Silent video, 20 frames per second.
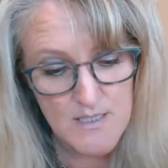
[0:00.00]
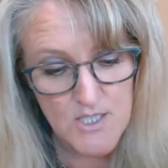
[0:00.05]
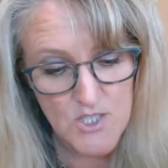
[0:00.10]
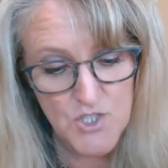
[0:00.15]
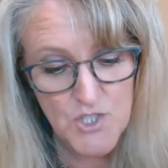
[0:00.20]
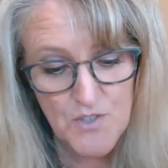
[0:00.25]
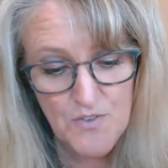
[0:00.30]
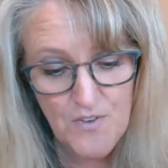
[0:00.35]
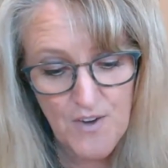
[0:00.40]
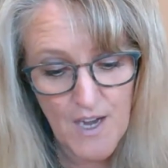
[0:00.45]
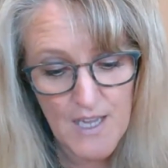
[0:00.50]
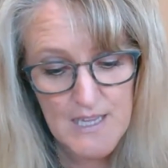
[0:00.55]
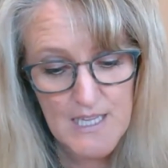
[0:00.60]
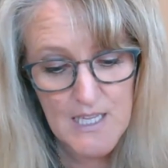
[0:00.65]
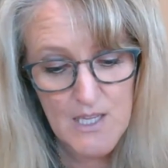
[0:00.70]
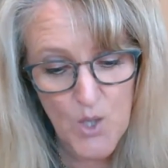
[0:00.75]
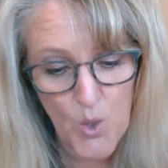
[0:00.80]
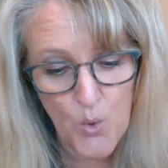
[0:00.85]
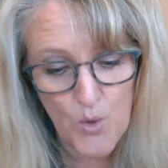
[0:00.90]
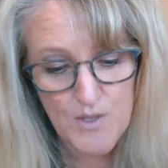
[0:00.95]
She finally
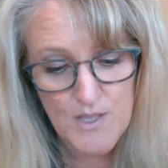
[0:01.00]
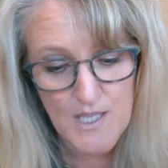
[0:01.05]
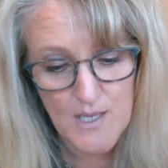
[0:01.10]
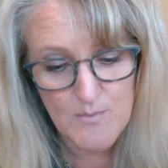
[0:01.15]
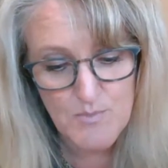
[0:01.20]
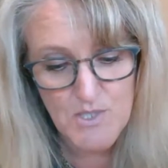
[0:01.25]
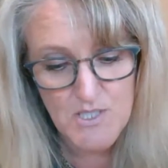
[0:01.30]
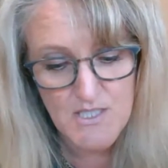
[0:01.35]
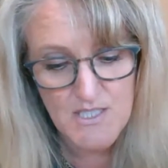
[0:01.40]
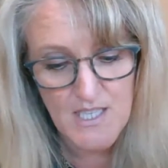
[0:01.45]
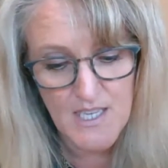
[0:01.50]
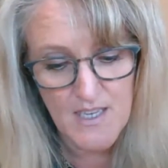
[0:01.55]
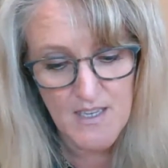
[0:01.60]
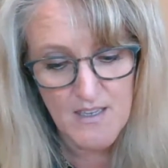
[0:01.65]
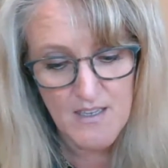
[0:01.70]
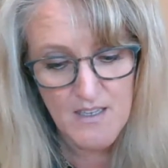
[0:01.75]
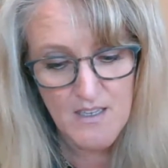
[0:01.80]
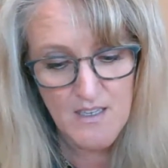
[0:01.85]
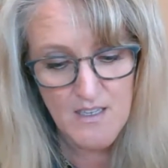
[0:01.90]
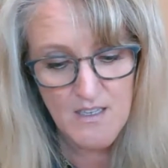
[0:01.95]
lowered them to
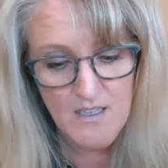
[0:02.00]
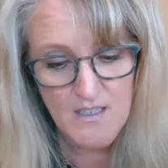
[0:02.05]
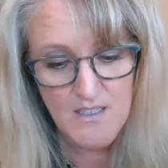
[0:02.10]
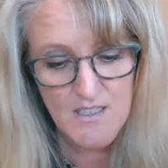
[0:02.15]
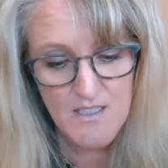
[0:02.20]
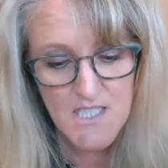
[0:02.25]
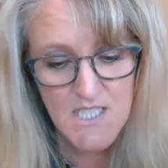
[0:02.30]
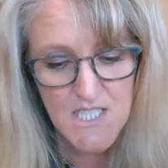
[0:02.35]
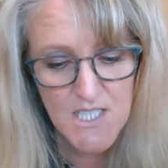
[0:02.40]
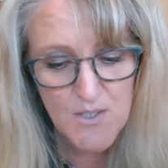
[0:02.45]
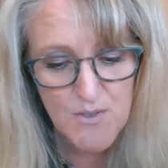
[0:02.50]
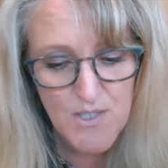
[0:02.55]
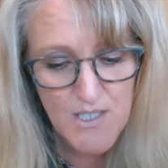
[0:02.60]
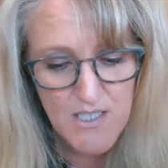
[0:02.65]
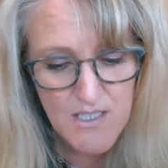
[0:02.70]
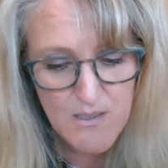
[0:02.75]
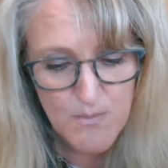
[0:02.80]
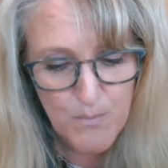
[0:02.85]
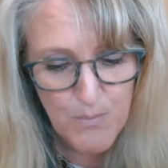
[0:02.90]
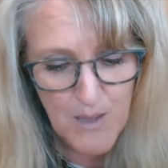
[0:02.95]
say,
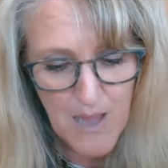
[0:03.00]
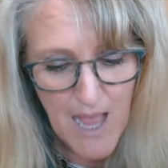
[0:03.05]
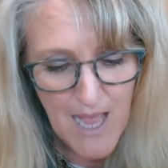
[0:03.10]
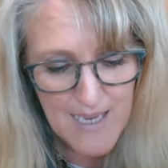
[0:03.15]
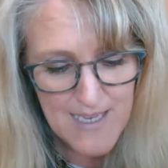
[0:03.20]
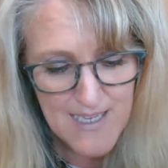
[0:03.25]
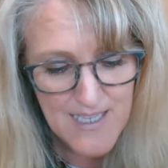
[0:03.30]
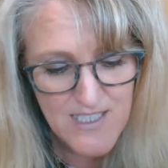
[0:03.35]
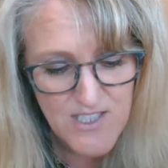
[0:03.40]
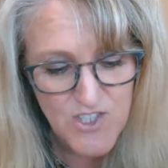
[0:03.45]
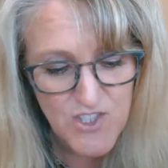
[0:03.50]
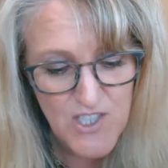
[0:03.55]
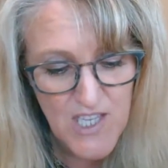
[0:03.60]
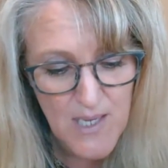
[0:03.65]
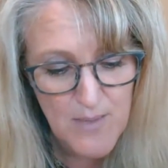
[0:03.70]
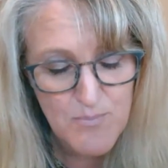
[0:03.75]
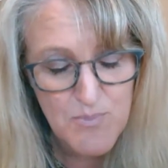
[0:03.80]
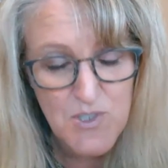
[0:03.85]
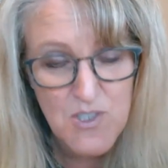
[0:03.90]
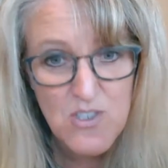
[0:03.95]
Sirius Black
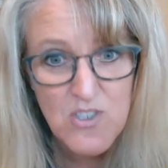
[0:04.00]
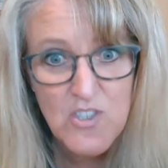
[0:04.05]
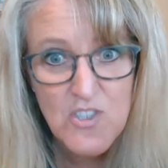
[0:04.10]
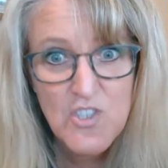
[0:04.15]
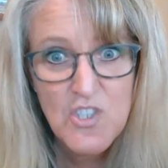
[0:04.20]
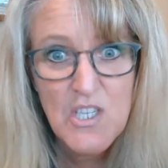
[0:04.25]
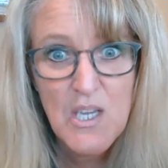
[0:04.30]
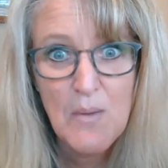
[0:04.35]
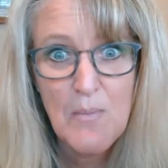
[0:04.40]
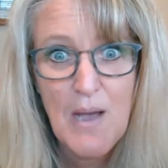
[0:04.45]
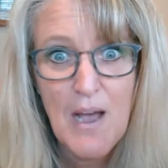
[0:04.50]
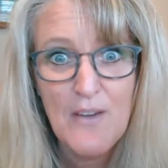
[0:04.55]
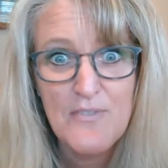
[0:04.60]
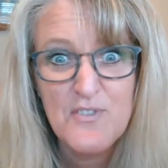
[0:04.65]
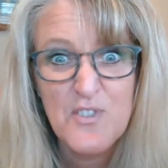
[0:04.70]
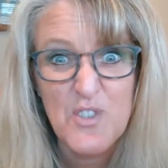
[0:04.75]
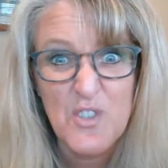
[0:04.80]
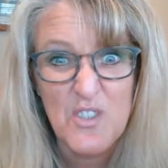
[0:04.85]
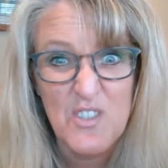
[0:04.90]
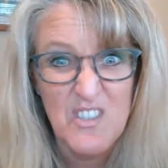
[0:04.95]
escaped to come
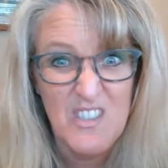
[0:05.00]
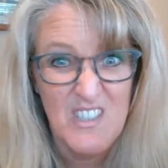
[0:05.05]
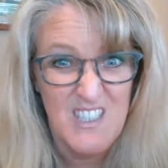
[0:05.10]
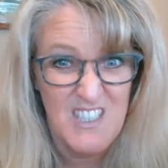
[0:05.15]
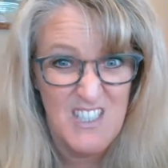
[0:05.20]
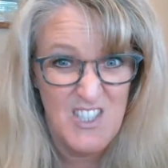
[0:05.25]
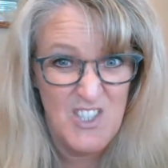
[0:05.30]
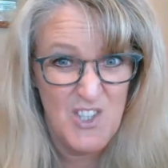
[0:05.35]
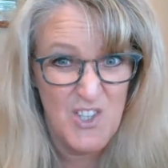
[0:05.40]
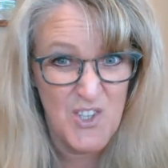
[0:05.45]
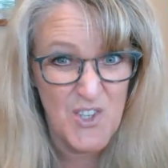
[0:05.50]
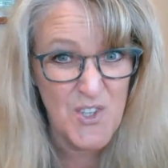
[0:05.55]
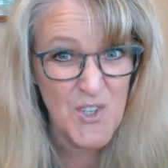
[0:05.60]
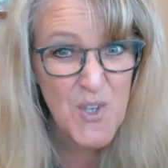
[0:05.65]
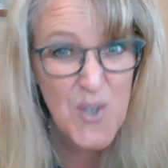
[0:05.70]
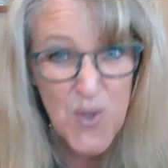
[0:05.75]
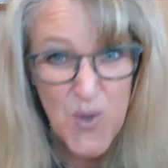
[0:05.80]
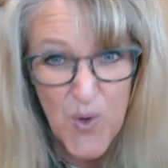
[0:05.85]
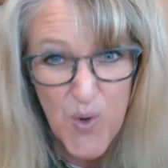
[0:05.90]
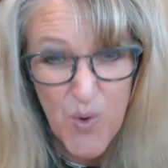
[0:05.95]
after
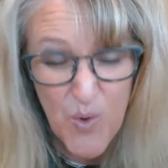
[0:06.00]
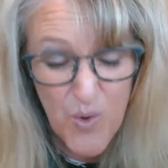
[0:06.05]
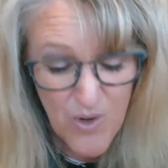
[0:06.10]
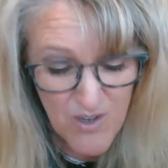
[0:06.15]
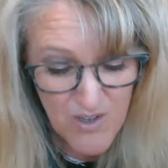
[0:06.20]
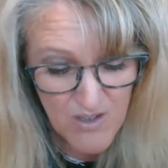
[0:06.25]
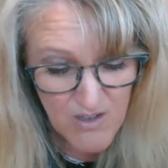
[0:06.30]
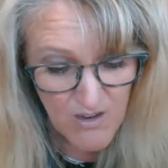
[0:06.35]
you?